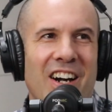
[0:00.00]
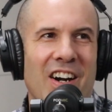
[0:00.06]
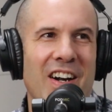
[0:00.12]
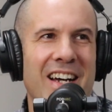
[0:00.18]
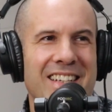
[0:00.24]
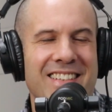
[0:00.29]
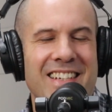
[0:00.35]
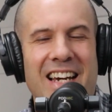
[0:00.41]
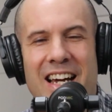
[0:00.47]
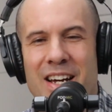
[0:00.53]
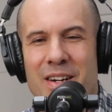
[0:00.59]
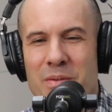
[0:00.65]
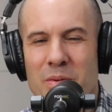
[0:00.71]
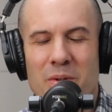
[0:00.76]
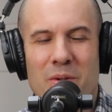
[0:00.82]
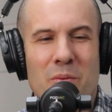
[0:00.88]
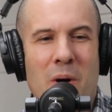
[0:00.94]
All right,
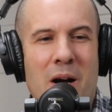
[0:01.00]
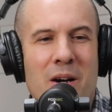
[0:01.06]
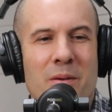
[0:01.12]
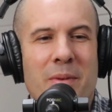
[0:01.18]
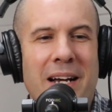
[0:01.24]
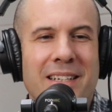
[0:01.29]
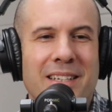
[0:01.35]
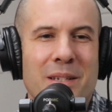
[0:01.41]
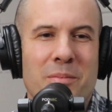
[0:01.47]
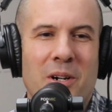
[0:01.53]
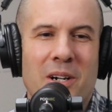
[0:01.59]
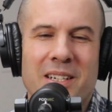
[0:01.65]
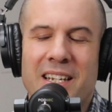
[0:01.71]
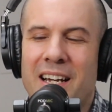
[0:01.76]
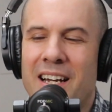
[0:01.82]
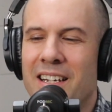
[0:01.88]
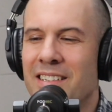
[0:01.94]
welcome back to the
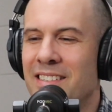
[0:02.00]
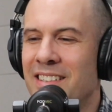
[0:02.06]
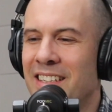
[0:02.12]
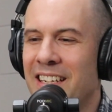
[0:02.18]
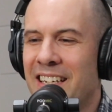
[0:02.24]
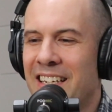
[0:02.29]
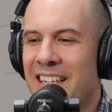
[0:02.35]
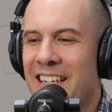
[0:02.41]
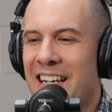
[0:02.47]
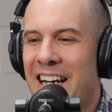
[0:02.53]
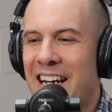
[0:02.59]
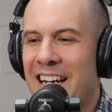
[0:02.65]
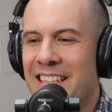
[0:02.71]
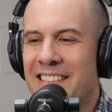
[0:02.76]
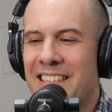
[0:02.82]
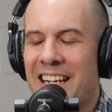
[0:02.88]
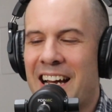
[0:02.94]
podcast.
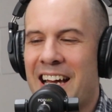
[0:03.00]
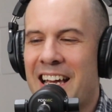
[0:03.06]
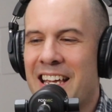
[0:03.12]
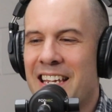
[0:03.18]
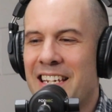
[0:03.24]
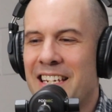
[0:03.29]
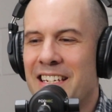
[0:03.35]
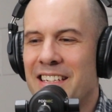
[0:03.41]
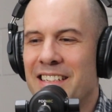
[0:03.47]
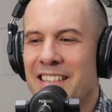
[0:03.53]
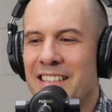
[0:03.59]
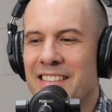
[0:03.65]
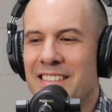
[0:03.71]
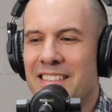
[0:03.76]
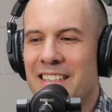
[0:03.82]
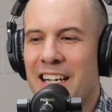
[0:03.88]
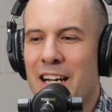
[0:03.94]
Today
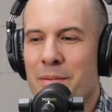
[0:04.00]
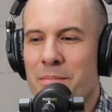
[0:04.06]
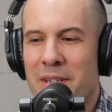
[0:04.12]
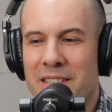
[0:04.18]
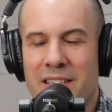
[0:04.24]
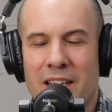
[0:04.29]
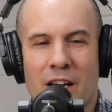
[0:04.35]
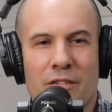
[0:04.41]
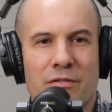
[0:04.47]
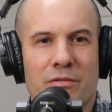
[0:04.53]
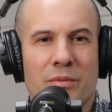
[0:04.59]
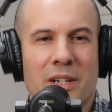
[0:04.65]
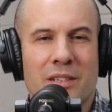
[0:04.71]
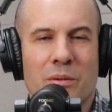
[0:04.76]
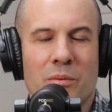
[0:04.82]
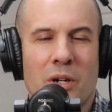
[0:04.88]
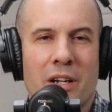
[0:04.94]
it's myself,
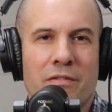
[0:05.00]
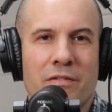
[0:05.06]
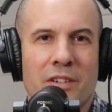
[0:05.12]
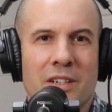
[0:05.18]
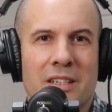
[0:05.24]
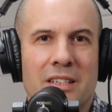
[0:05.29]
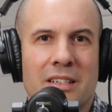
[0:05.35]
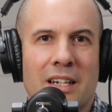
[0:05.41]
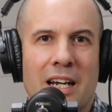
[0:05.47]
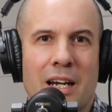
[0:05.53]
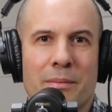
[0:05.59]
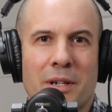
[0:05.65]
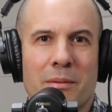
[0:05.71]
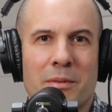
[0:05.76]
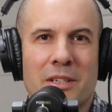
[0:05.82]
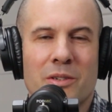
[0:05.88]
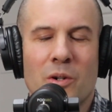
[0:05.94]
Russell Whiteford. I'm
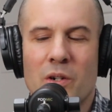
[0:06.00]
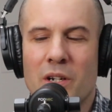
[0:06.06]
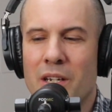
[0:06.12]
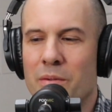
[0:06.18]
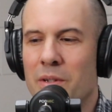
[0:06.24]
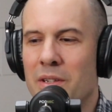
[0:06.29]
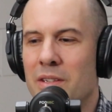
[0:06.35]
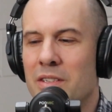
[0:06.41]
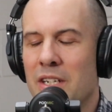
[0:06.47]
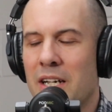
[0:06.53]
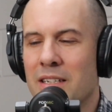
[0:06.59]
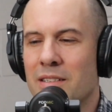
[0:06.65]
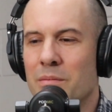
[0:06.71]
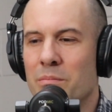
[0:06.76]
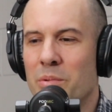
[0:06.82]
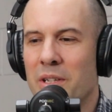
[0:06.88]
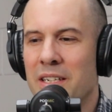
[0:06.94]
going to be talking with
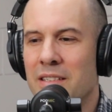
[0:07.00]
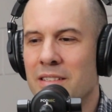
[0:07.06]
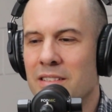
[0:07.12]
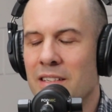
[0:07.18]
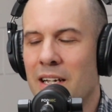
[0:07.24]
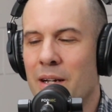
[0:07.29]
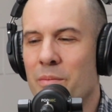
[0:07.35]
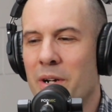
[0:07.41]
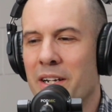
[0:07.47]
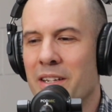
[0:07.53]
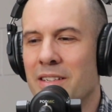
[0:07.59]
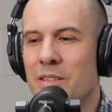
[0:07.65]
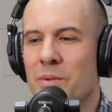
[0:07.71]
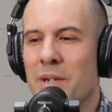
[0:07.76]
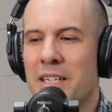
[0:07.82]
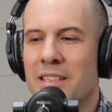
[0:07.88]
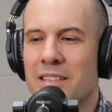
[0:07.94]
Justin Bliss, one of the
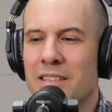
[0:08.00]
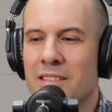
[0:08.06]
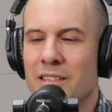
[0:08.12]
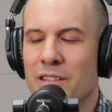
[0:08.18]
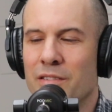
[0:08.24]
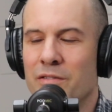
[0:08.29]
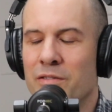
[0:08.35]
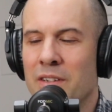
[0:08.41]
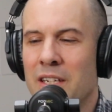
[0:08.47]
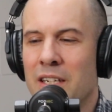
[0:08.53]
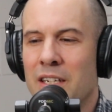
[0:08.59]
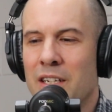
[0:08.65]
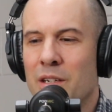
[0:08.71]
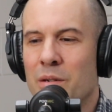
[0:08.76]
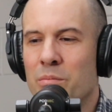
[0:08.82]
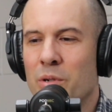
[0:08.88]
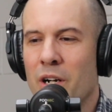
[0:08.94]
directors of
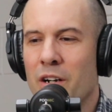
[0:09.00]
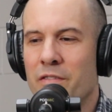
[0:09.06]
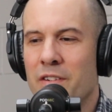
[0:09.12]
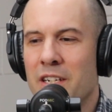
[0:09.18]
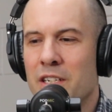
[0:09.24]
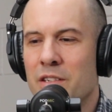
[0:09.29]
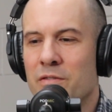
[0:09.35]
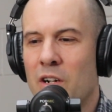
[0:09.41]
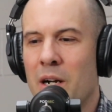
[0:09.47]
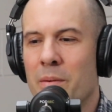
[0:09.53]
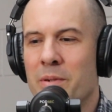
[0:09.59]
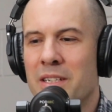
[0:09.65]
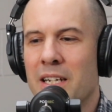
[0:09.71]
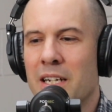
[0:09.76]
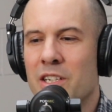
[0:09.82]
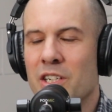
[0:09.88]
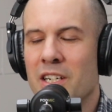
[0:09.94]
PROFINISH Fire
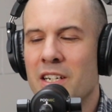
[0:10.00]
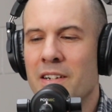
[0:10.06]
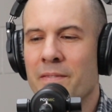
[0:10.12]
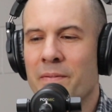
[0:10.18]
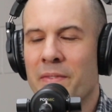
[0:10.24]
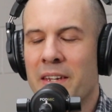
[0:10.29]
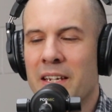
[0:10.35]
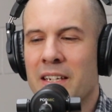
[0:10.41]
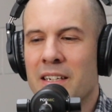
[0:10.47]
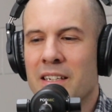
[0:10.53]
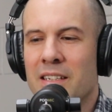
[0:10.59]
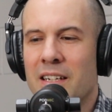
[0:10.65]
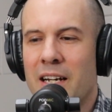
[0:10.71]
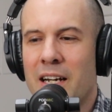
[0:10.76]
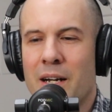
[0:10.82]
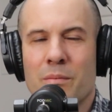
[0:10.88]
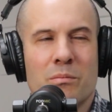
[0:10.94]
Protection.
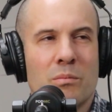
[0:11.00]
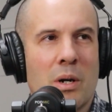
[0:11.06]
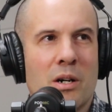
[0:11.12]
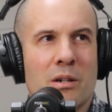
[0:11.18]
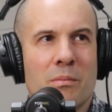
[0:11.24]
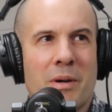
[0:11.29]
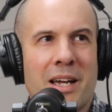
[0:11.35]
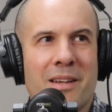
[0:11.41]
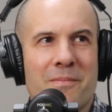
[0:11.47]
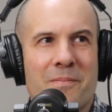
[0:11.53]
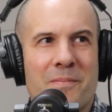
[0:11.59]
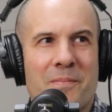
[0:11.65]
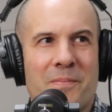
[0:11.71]
Welcome, mate.